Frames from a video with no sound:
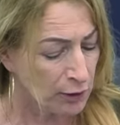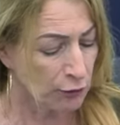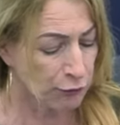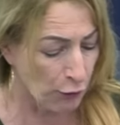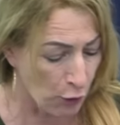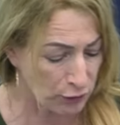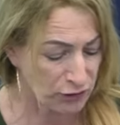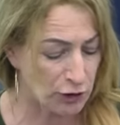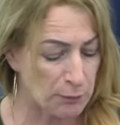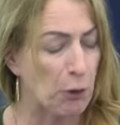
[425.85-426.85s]
The
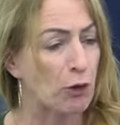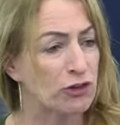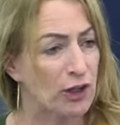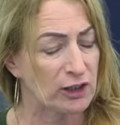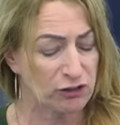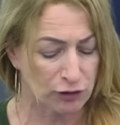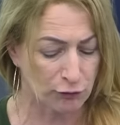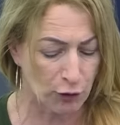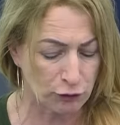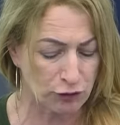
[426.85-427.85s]
forced deportation
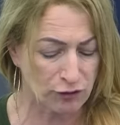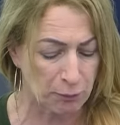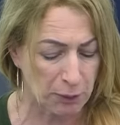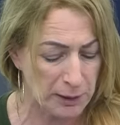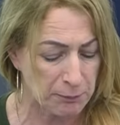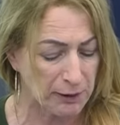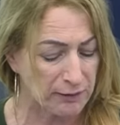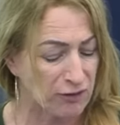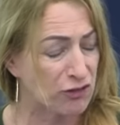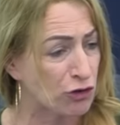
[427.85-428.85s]
of hundreds of people
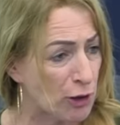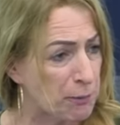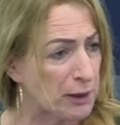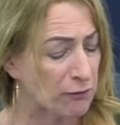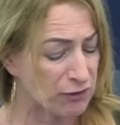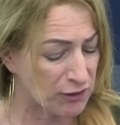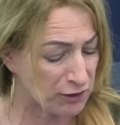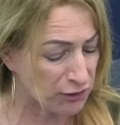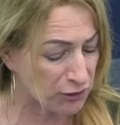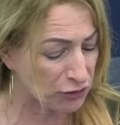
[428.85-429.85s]
and the stripping of
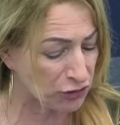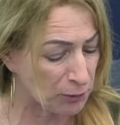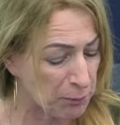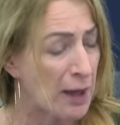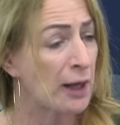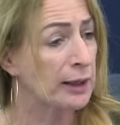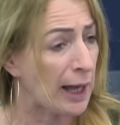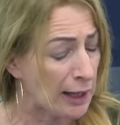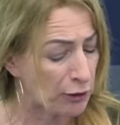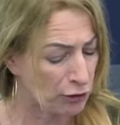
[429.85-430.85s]
citizenship
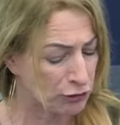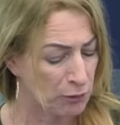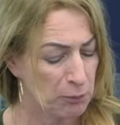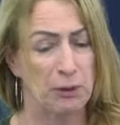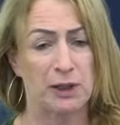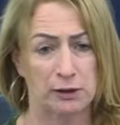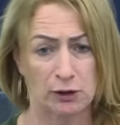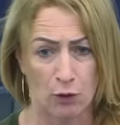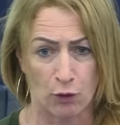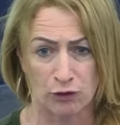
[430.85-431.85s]
cannot be
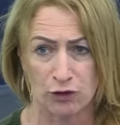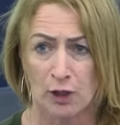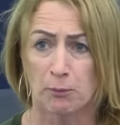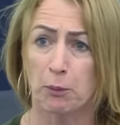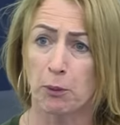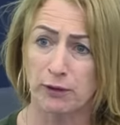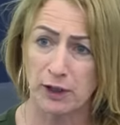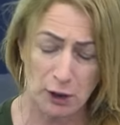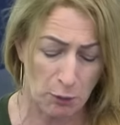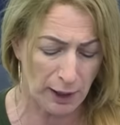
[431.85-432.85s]
ignored. But what
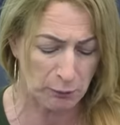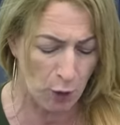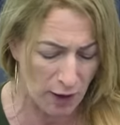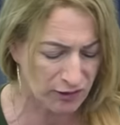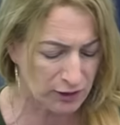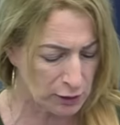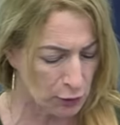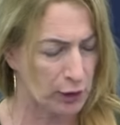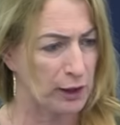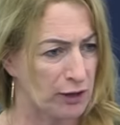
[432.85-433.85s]
the UN wasn't
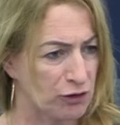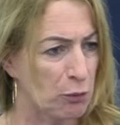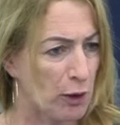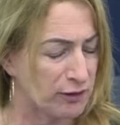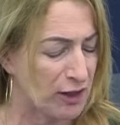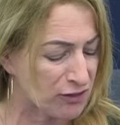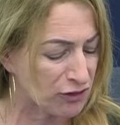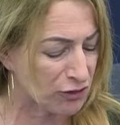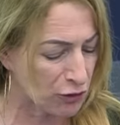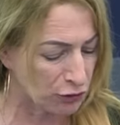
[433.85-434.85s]
looking at, and what this
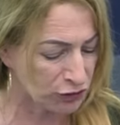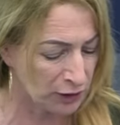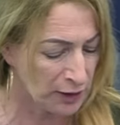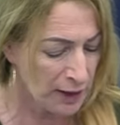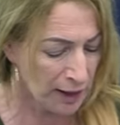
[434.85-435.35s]
discussion